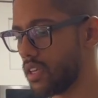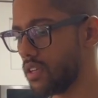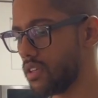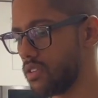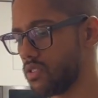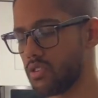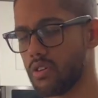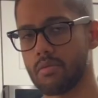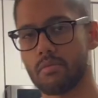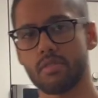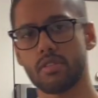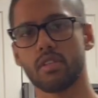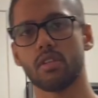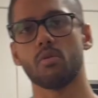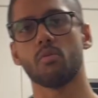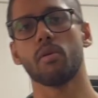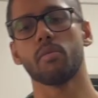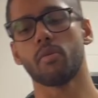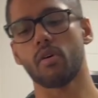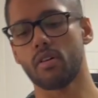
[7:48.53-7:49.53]
So I'm just gonna
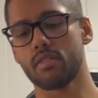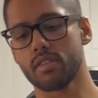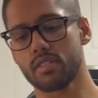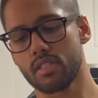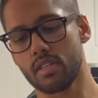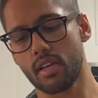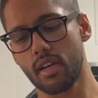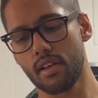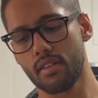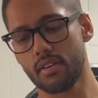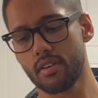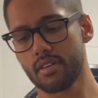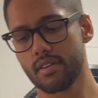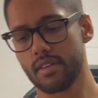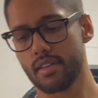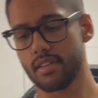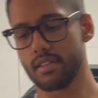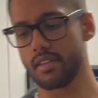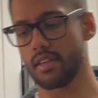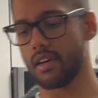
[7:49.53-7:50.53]
whip all this together,
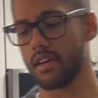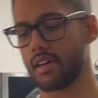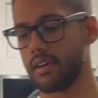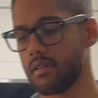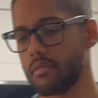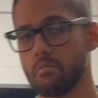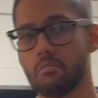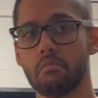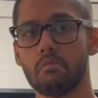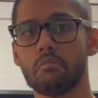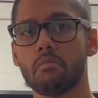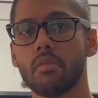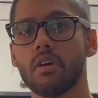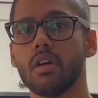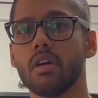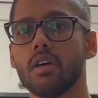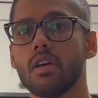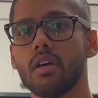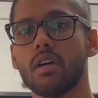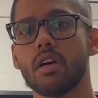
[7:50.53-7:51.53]
and
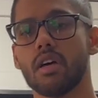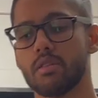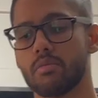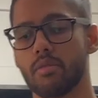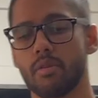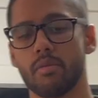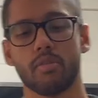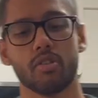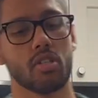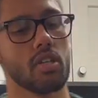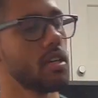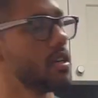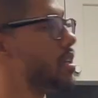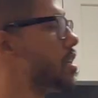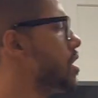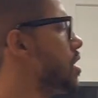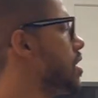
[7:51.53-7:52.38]
that's pretty much it.